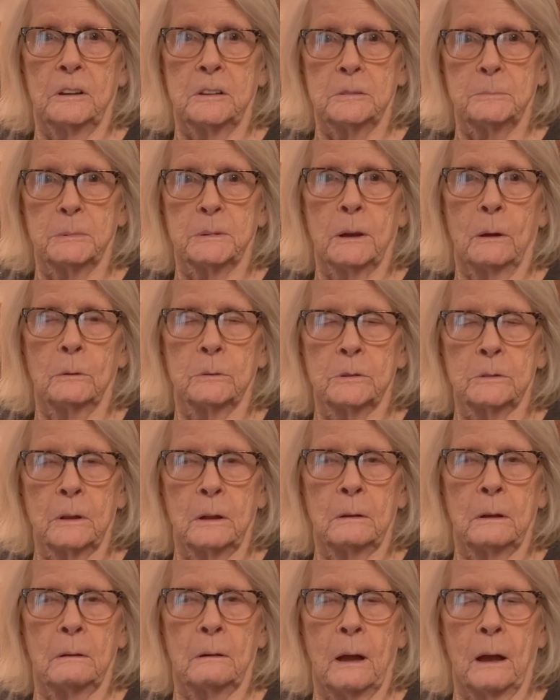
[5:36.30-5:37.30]
Because
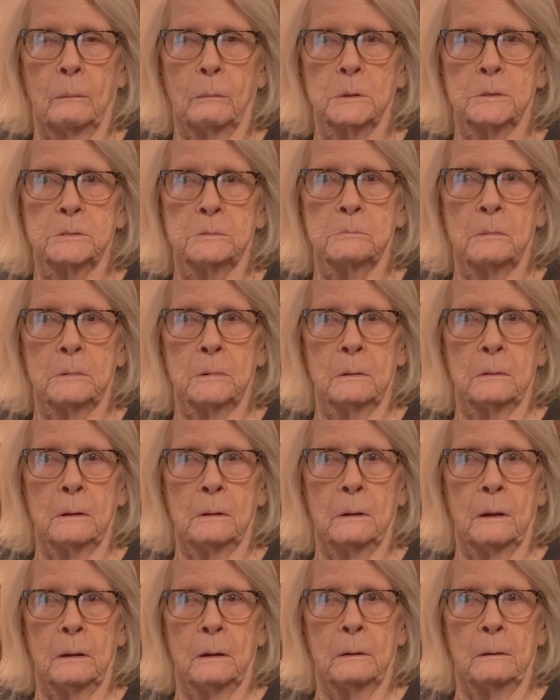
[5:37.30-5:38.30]
I was
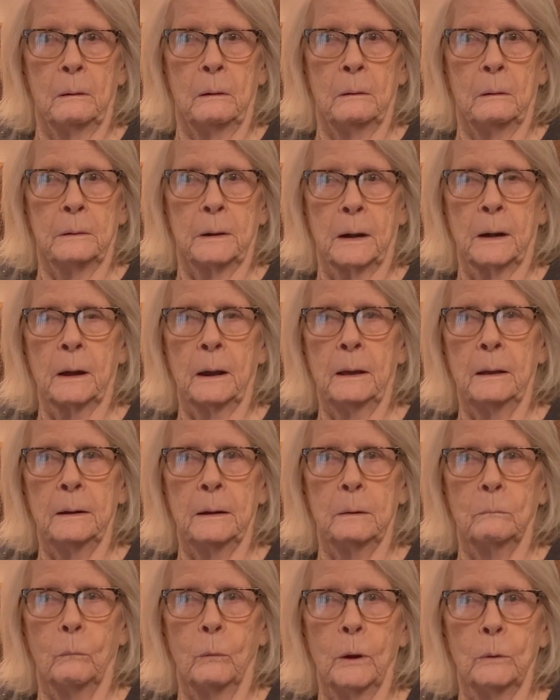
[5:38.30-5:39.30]
glad
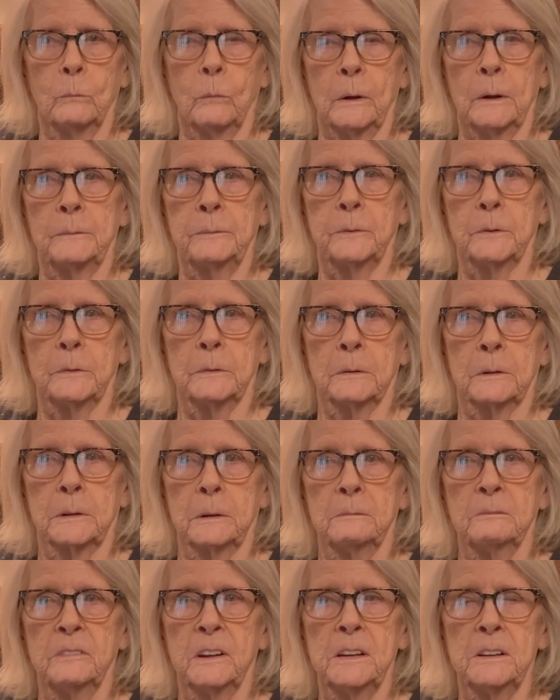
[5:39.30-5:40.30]
in one way for the
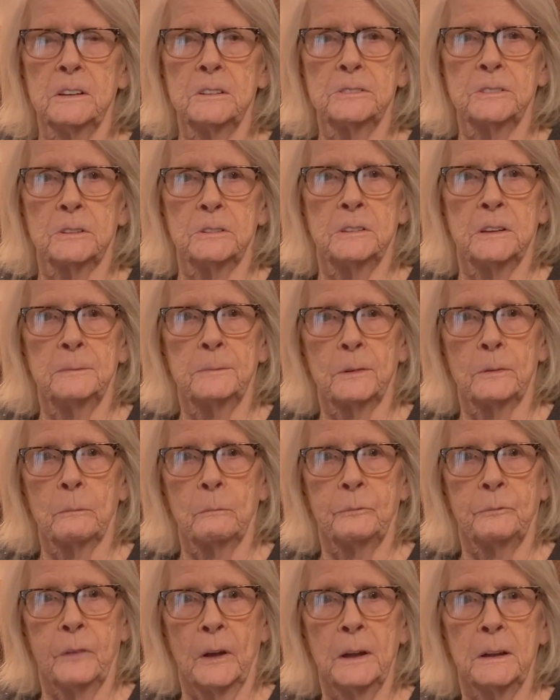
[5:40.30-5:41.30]
convenience of different
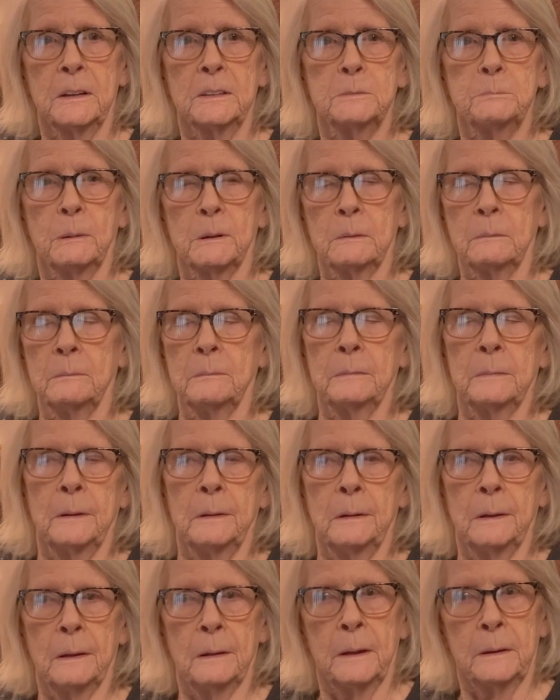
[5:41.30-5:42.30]
things, but
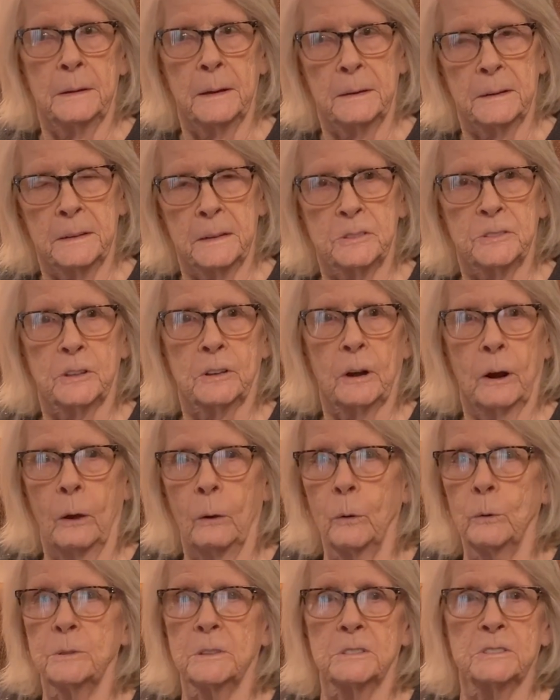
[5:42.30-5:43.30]
it didn't get your
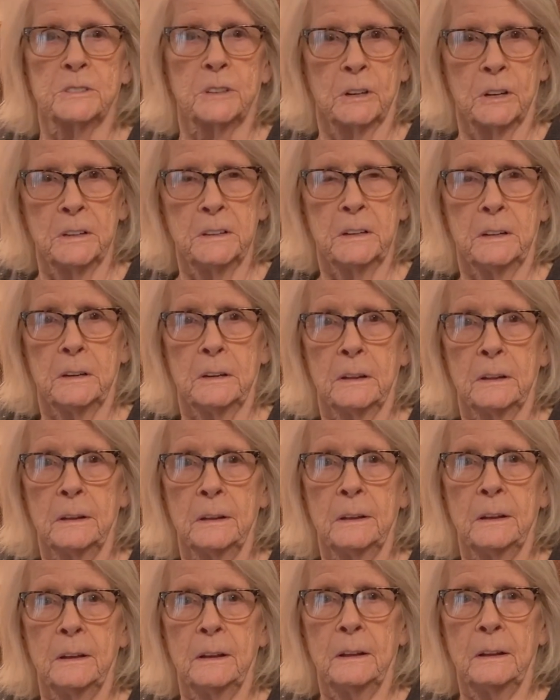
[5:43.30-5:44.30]
clothes as clean
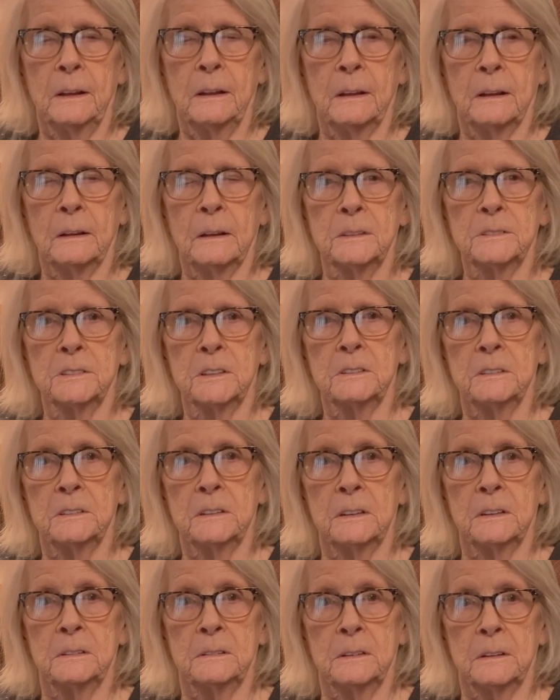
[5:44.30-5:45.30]
as it
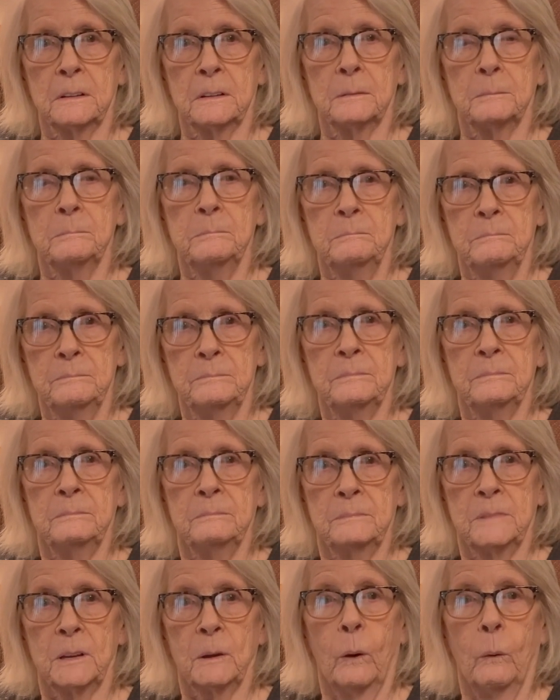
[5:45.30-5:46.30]
did
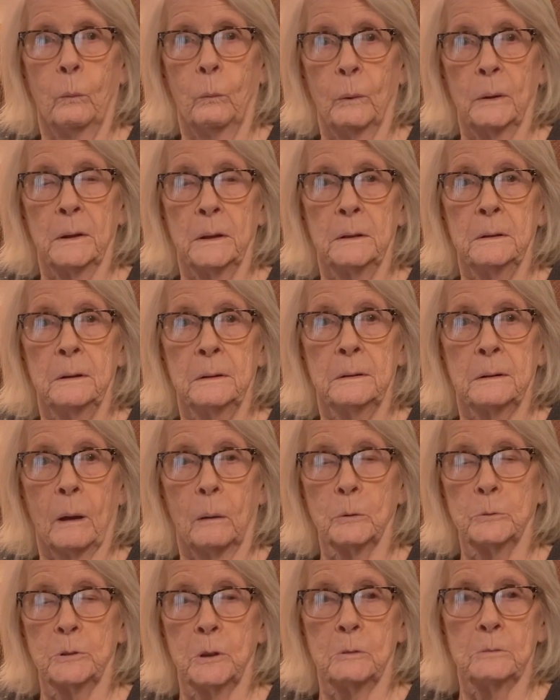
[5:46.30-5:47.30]
the old way.
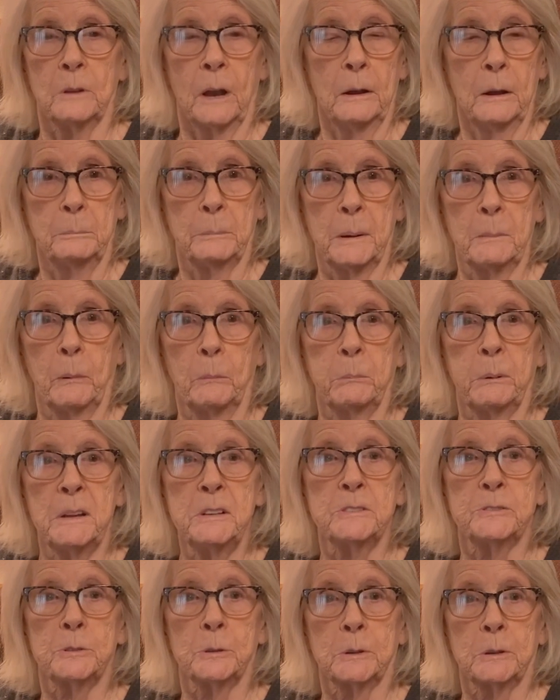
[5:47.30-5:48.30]
'Cause a lot of people
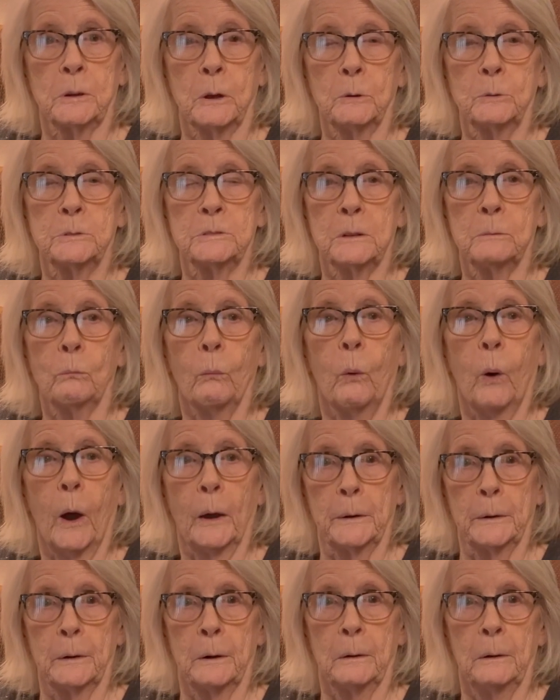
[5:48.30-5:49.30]
bleached their clothes in
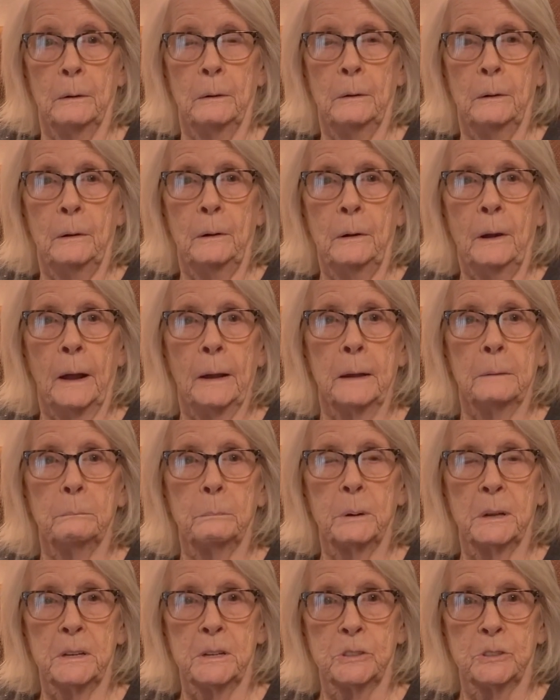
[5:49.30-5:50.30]
water and
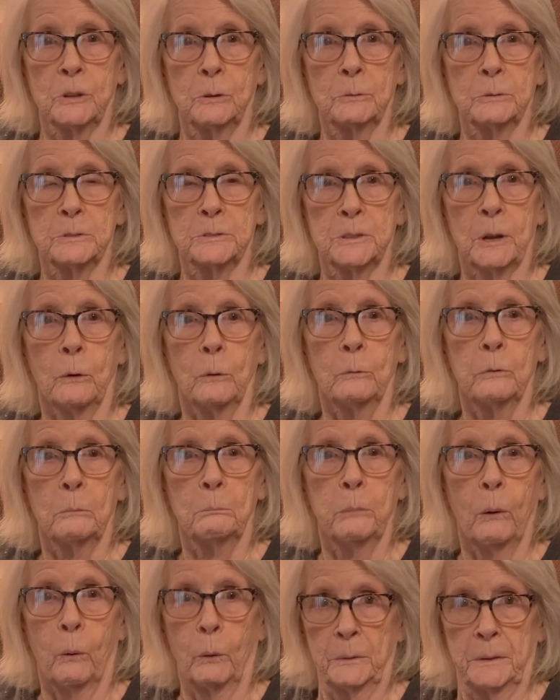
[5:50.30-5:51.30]
bleach on the stove and
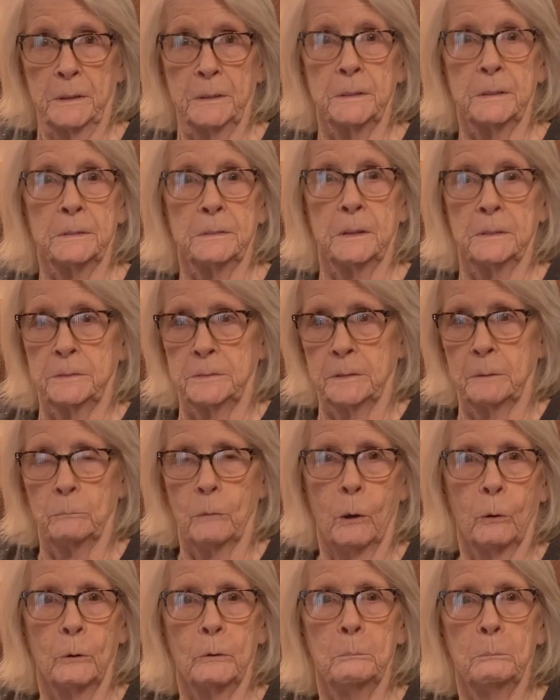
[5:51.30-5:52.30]
boiled it. Just
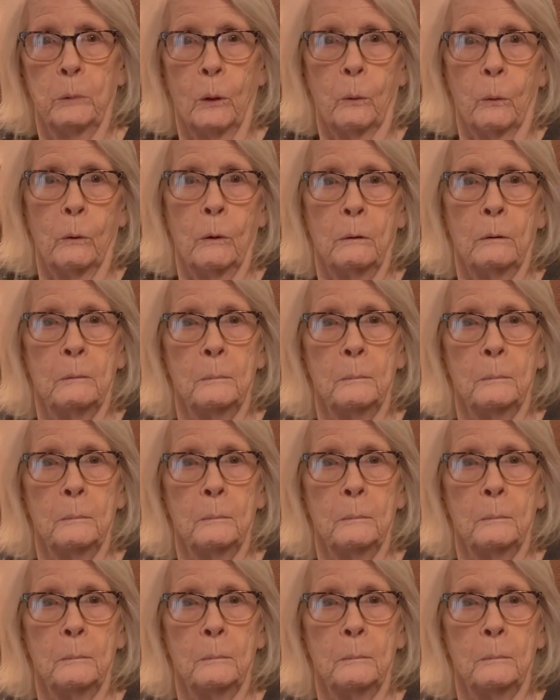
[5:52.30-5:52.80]
roll and boil.